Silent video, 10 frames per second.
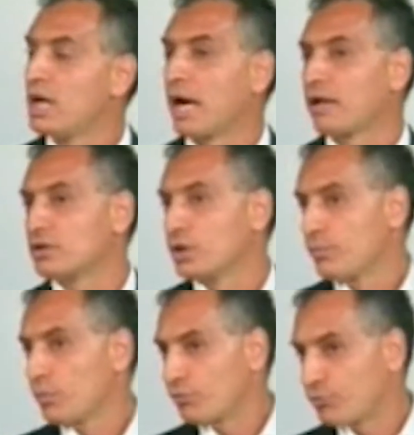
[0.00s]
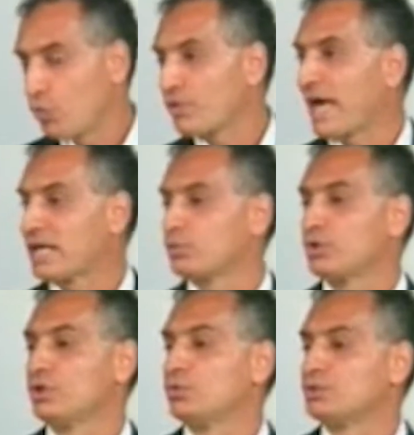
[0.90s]
And for that, we
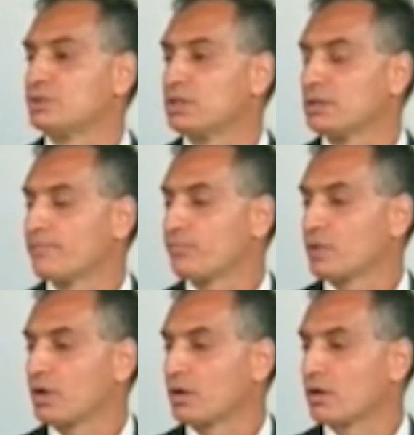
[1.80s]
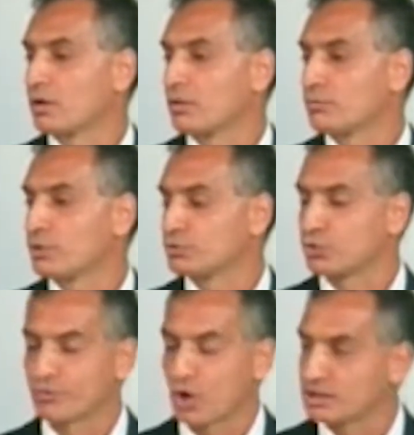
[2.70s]
are using the
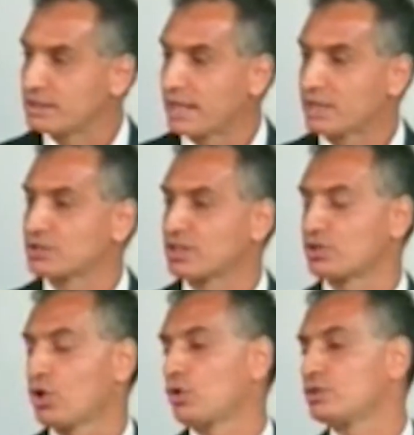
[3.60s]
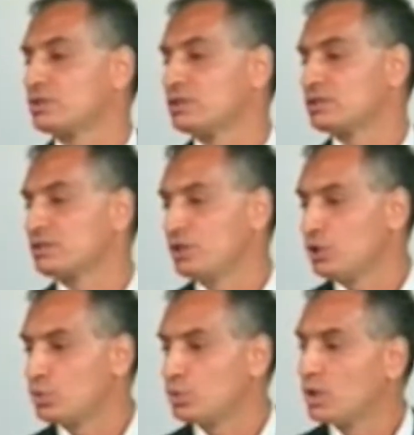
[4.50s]
sort of cutting-edge technologies, new